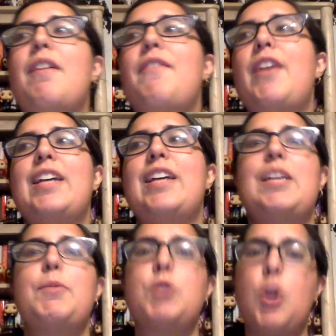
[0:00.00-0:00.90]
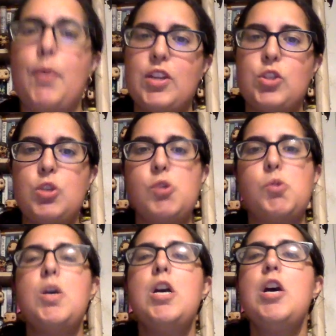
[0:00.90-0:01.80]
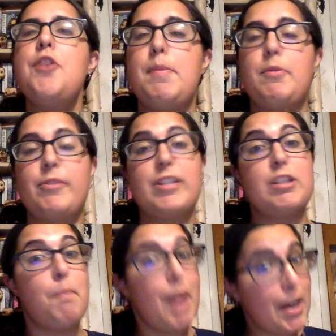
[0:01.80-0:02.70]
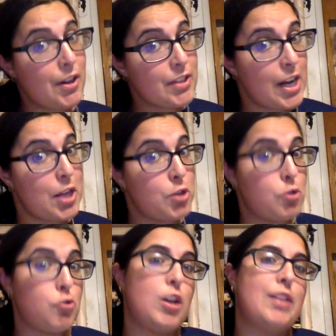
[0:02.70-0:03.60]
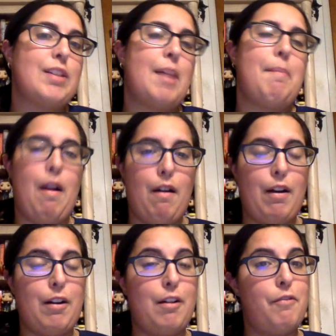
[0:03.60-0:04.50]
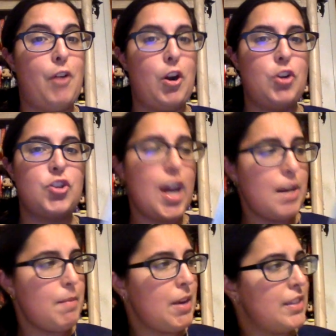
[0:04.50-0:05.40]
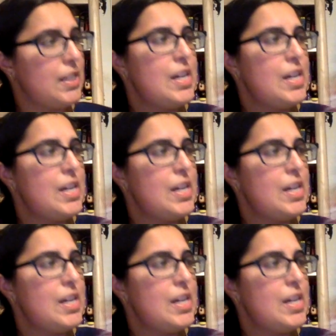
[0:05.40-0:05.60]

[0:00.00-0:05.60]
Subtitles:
event because I was going to the Marissa Meyer signing so she could sign my Arc of Arch Enemies.